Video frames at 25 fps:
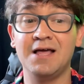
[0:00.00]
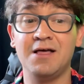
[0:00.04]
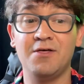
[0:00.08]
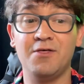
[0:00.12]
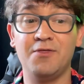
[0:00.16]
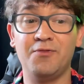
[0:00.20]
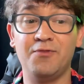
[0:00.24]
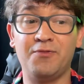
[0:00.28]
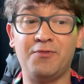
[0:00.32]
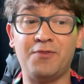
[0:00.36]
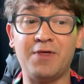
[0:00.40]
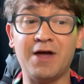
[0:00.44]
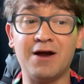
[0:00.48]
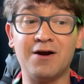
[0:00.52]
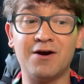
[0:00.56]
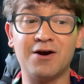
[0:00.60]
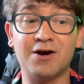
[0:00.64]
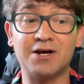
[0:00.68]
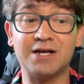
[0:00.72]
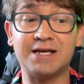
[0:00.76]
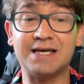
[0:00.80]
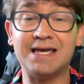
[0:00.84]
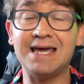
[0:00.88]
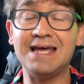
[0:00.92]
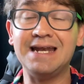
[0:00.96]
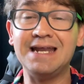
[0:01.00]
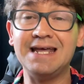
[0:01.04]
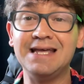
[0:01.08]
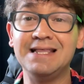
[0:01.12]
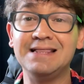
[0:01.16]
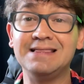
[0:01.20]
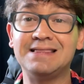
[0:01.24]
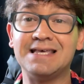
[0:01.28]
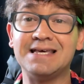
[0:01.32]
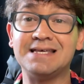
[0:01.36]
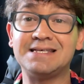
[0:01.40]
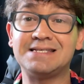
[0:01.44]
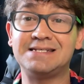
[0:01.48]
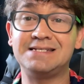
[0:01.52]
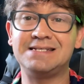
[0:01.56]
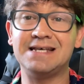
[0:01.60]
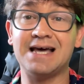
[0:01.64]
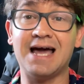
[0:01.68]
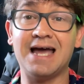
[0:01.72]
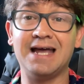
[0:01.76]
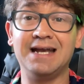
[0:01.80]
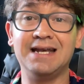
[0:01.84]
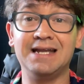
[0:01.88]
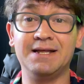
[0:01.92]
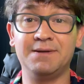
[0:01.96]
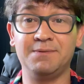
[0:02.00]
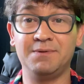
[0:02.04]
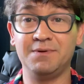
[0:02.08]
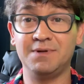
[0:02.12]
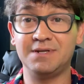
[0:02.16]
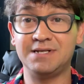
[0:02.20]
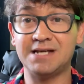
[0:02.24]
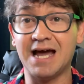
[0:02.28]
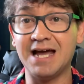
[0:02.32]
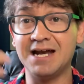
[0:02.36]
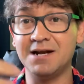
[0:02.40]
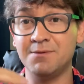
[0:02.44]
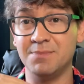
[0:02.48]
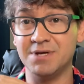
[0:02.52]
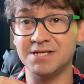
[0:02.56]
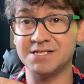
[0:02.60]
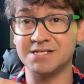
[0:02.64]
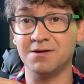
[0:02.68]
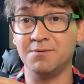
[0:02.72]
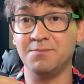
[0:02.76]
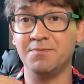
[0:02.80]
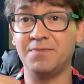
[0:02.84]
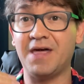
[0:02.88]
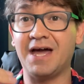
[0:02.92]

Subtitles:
They're getting this dynamism